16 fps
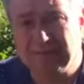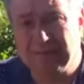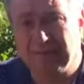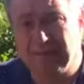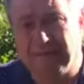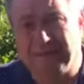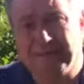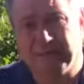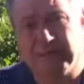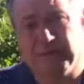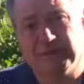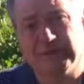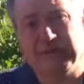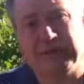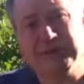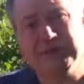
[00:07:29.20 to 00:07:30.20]
of the
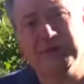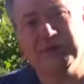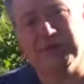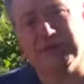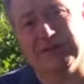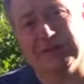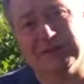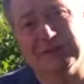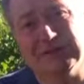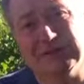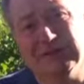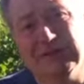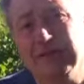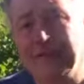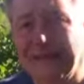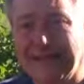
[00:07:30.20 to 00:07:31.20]
perception list.
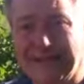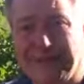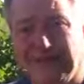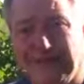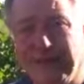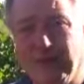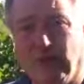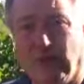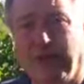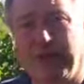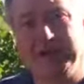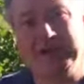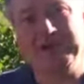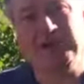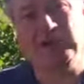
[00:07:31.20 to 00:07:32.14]
And likewise, if